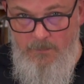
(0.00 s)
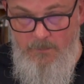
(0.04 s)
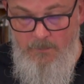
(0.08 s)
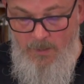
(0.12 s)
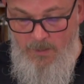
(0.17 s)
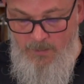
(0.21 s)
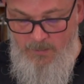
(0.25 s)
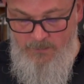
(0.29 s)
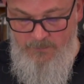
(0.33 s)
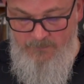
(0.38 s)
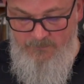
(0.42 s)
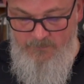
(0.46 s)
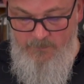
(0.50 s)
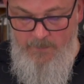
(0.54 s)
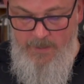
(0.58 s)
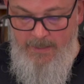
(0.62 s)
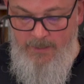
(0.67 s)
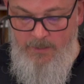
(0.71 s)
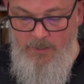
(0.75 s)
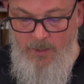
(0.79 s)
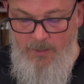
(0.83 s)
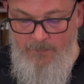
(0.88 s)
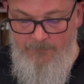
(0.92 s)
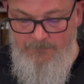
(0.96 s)
all of my
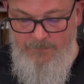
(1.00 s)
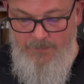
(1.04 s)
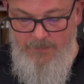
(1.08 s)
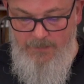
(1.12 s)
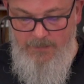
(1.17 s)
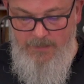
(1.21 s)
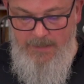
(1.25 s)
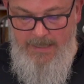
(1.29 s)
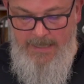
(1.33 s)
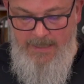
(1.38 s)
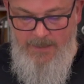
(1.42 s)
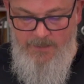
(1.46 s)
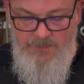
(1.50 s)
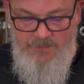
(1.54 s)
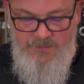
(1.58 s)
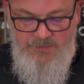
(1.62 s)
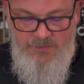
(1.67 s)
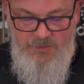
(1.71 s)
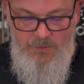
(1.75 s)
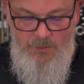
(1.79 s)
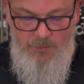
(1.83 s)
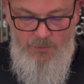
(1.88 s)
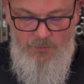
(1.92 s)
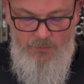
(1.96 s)
coffee. And
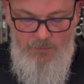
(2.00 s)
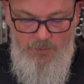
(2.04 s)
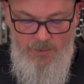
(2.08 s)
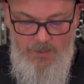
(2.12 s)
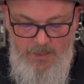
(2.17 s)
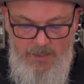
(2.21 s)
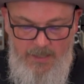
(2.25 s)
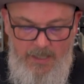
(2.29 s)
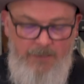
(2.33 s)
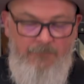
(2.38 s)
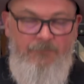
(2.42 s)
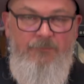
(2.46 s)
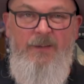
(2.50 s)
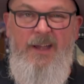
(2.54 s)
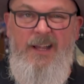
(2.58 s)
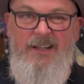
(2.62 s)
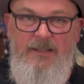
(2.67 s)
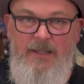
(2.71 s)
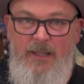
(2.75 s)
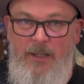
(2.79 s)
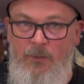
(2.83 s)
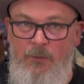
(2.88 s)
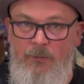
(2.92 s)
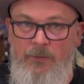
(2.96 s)
so, in
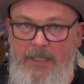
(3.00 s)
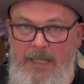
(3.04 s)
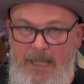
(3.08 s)
fact, I only